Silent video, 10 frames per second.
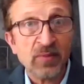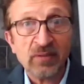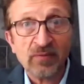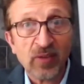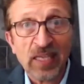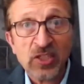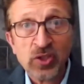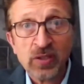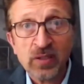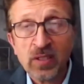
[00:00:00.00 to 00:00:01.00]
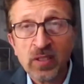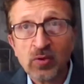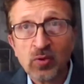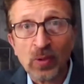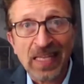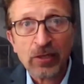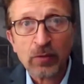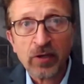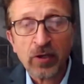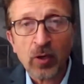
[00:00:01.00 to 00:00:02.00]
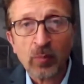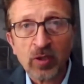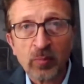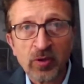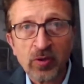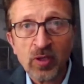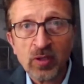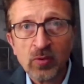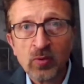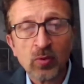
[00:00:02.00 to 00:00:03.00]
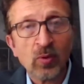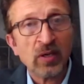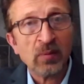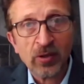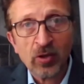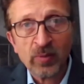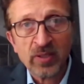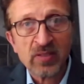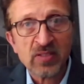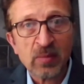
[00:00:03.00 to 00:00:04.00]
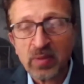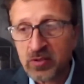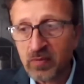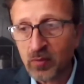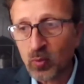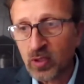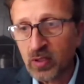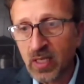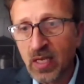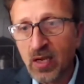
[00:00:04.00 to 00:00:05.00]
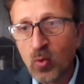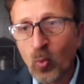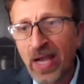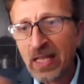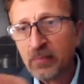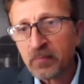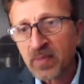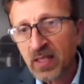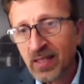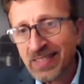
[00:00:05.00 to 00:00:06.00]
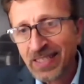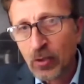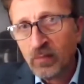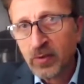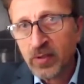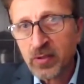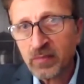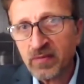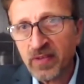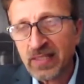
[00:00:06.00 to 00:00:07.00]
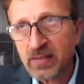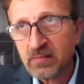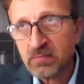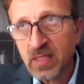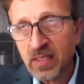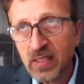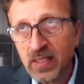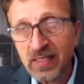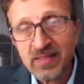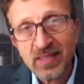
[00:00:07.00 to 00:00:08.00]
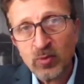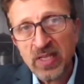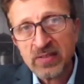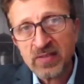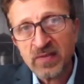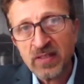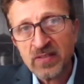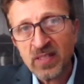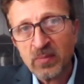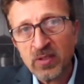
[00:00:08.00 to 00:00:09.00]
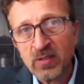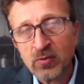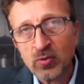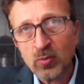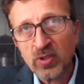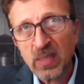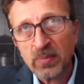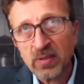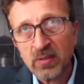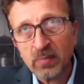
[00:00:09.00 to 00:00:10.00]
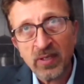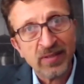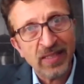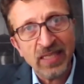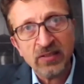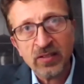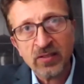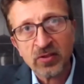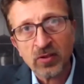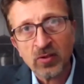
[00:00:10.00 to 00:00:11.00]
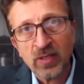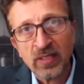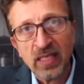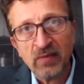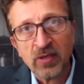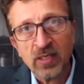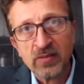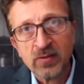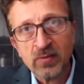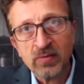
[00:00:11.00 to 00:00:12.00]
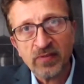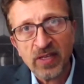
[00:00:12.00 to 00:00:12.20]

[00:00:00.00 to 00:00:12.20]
inflation to lack of economic opportunity to unemployment in some parts of the world, well, this confluence of events in some ways is very similar to what happened about 8 years ago and gave rise to